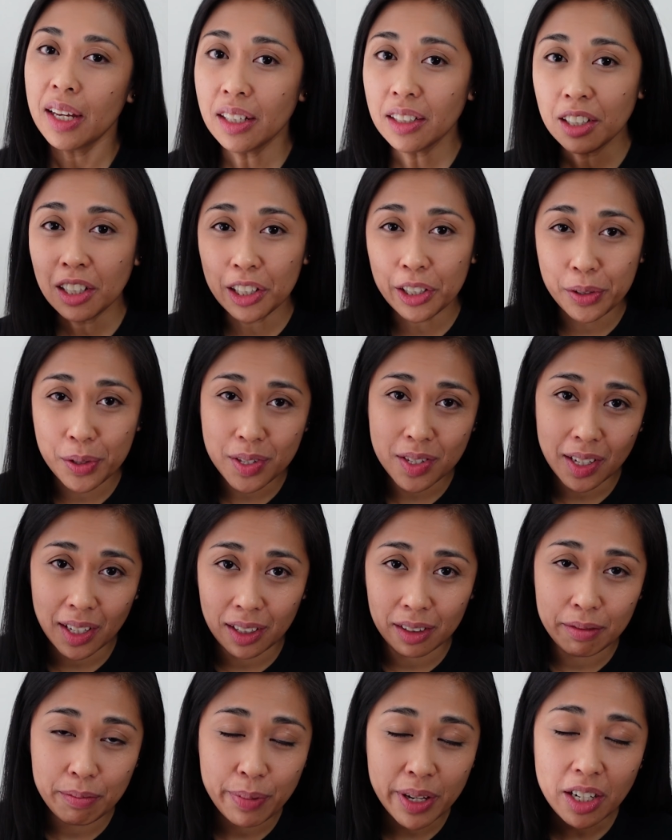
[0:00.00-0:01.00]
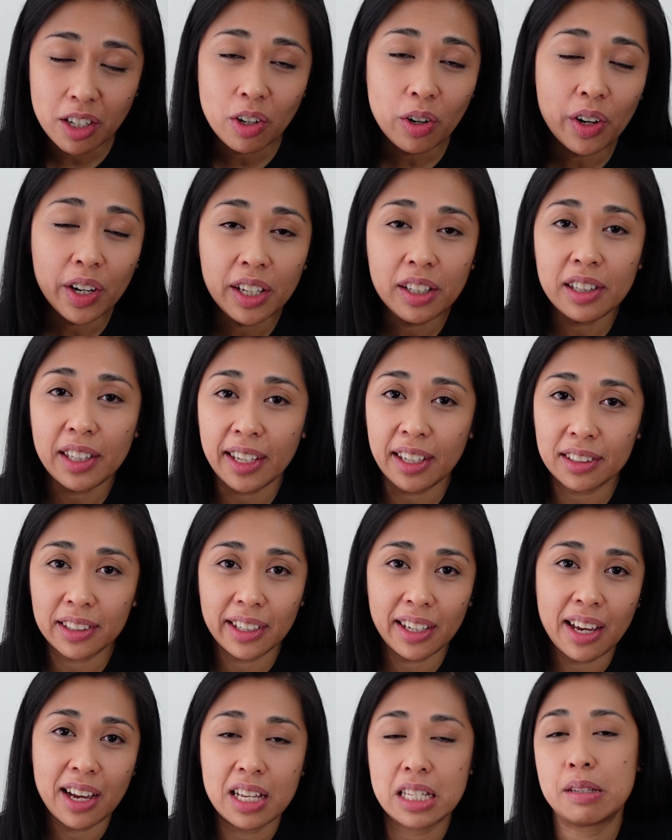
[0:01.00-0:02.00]
In closing, Bitcoin
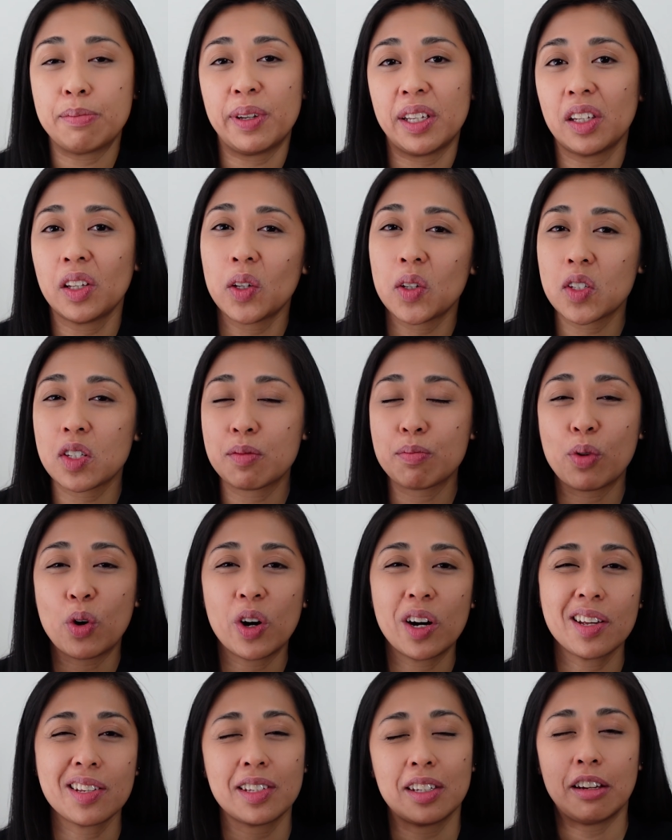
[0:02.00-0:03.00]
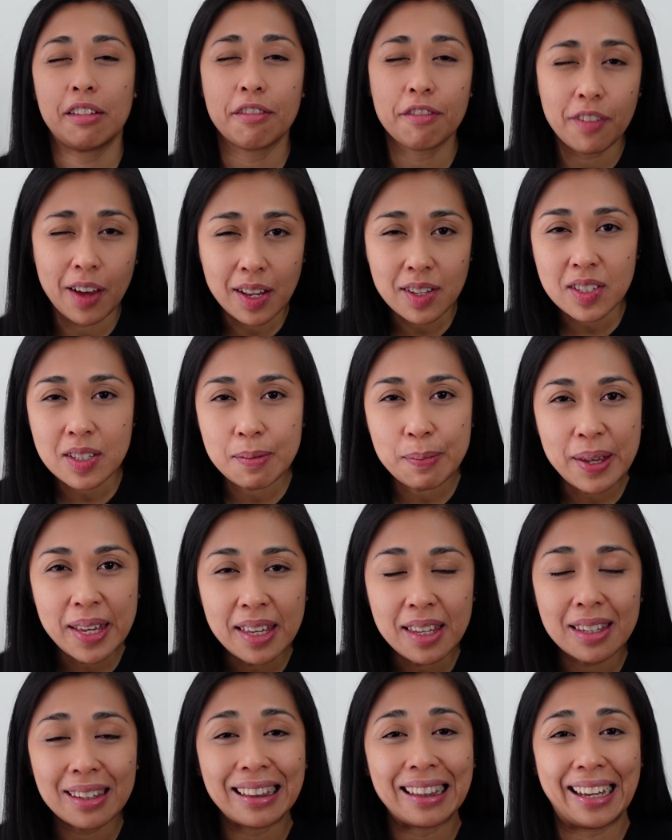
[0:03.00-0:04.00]
lately has been used more as an
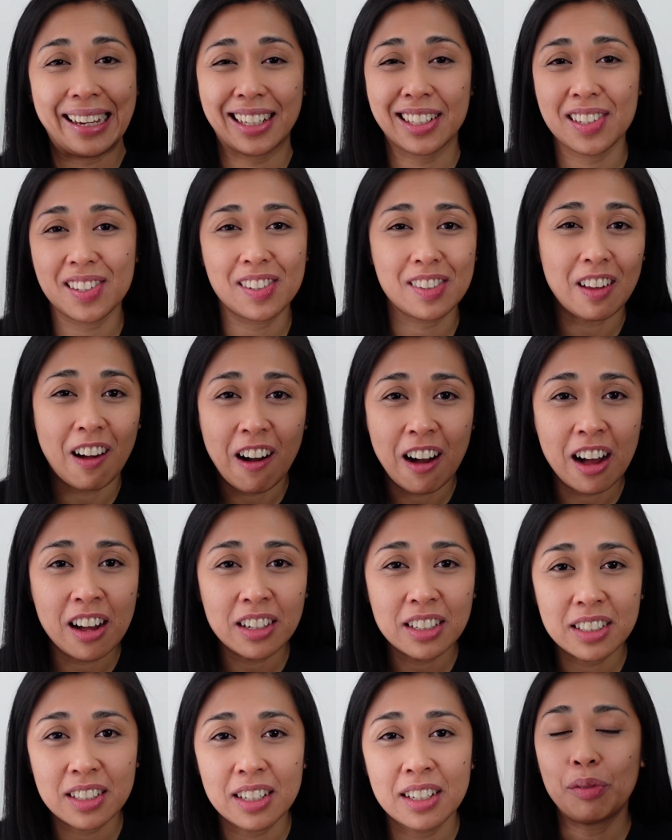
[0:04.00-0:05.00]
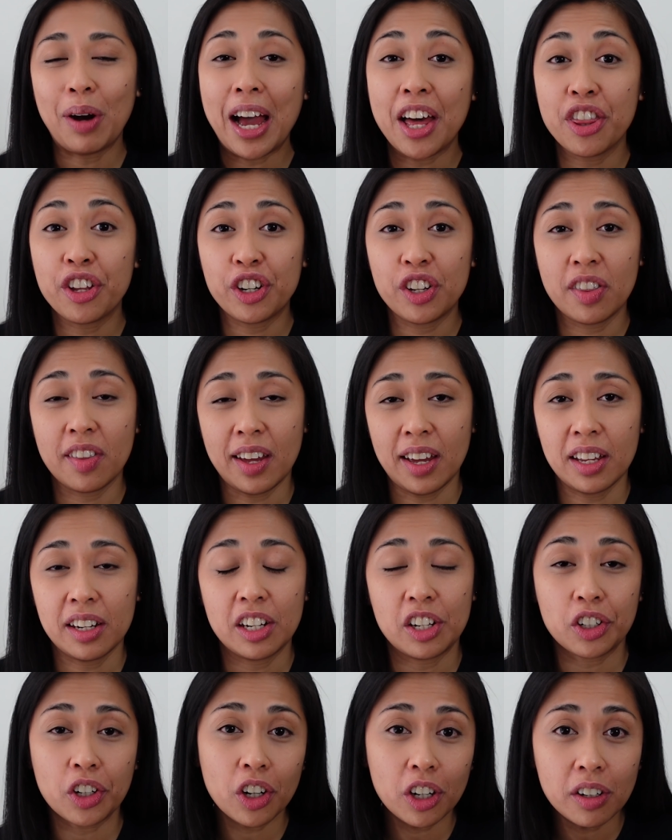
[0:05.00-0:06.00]
investment like stock rather
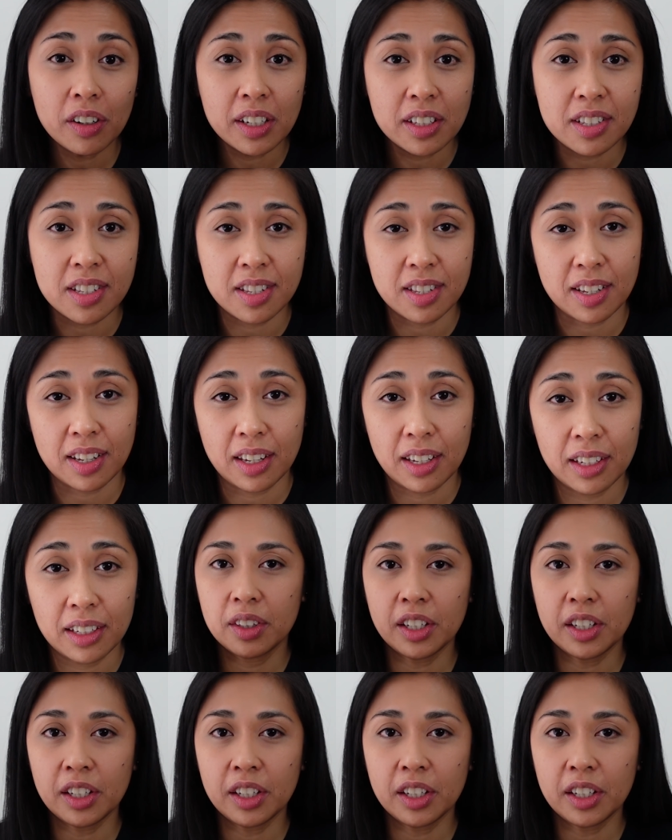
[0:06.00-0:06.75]
than a currency.